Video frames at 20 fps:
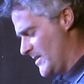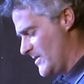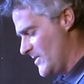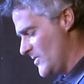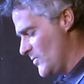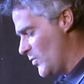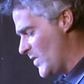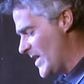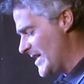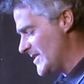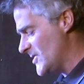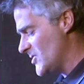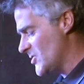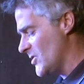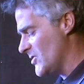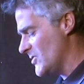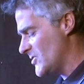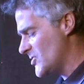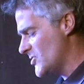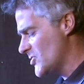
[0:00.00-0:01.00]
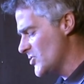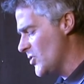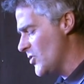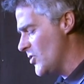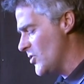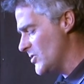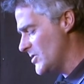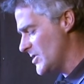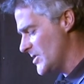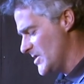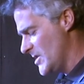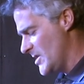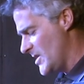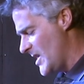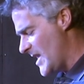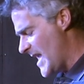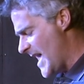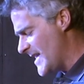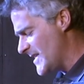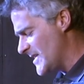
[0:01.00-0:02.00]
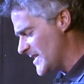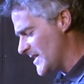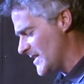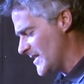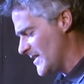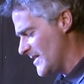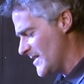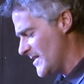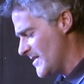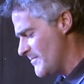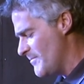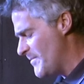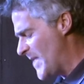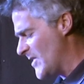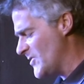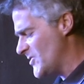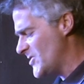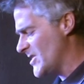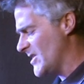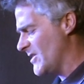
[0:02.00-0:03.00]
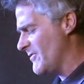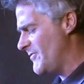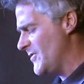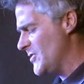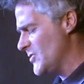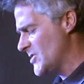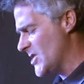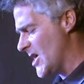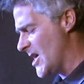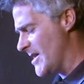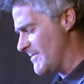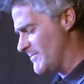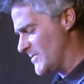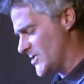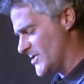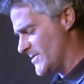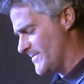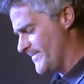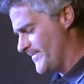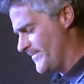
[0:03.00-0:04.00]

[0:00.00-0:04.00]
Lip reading: The white dot soared, landing, bouncing a few times.